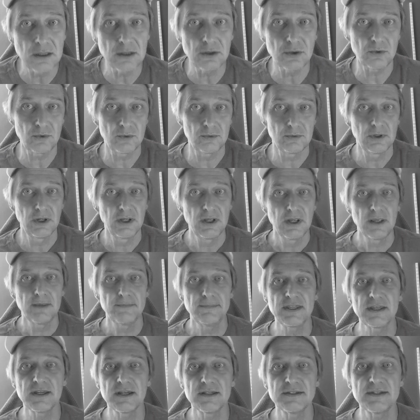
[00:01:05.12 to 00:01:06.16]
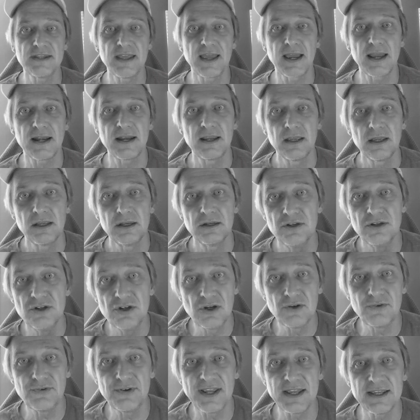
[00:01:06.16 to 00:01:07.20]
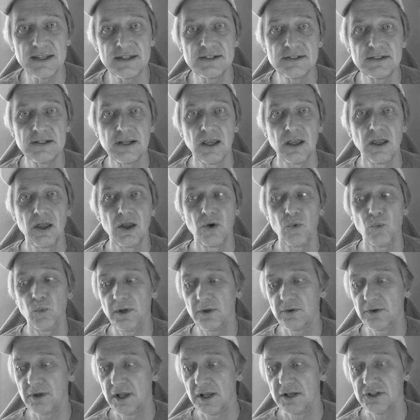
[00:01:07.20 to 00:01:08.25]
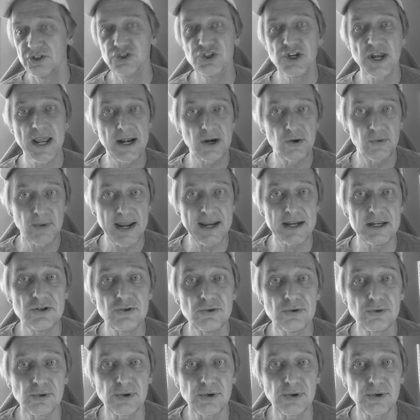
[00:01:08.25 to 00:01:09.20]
new, because that newness will generate new